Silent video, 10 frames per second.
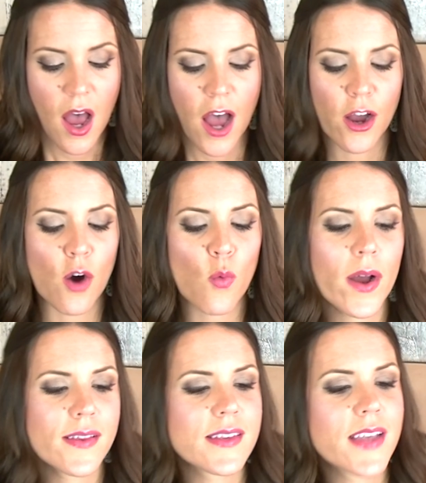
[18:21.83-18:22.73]
I got
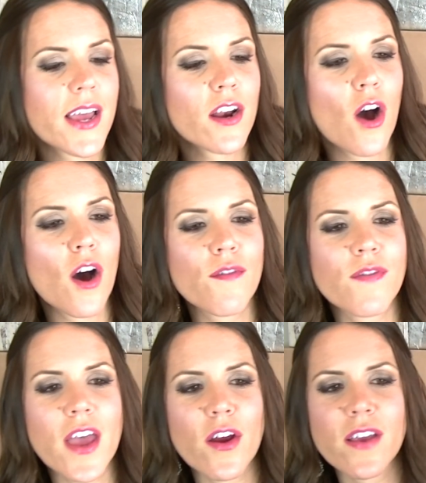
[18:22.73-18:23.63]
one set of
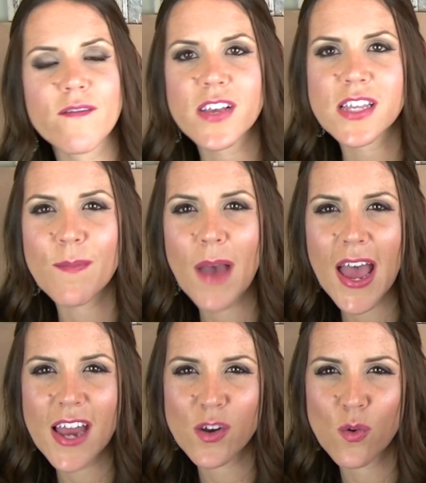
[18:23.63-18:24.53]
their
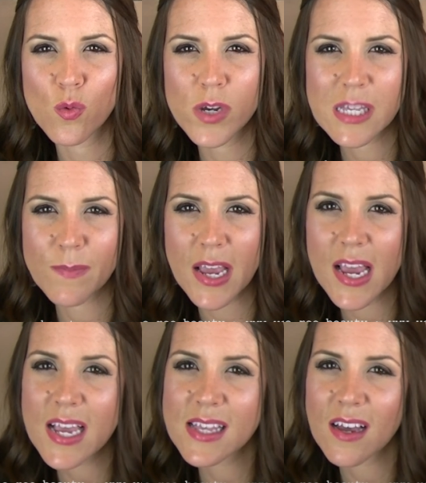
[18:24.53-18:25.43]
Invisiband
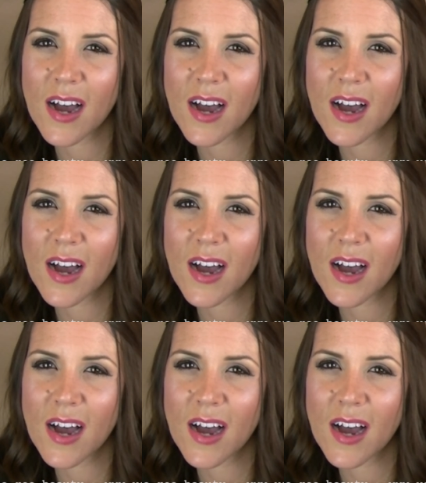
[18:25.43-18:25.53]
Wispies.